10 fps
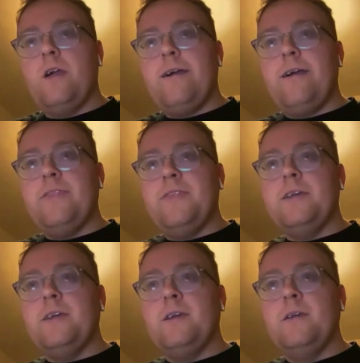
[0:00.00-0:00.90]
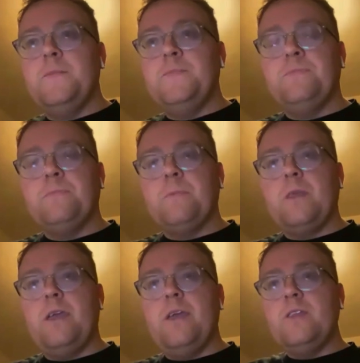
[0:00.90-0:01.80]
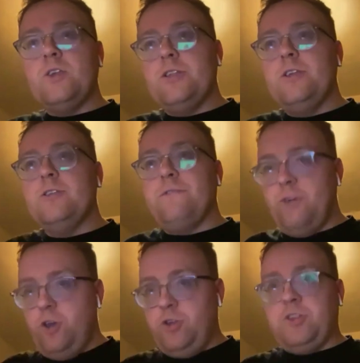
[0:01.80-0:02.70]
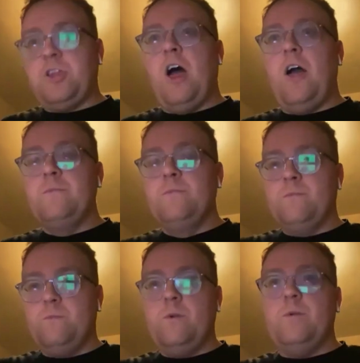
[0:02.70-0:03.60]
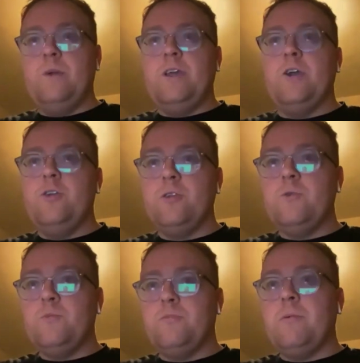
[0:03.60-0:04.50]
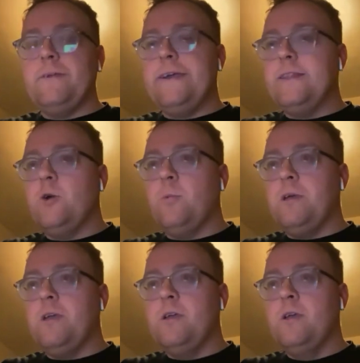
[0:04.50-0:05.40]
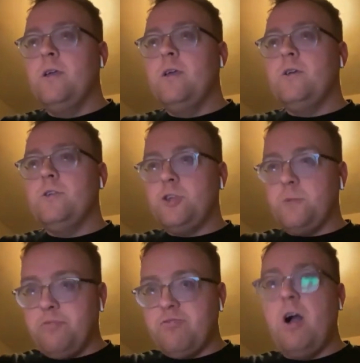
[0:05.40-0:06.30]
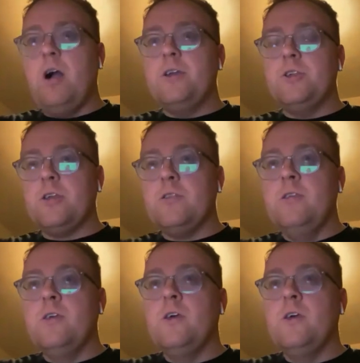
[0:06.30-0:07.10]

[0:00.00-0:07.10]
I think initially the first time we heard it was probably a little bit surprising.